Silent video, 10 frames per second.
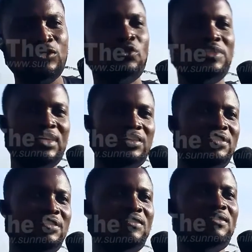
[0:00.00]
to reject
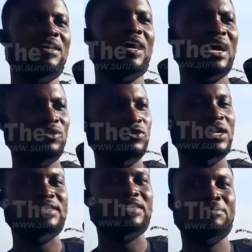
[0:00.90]
it and not
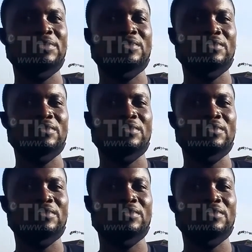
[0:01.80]
accept it.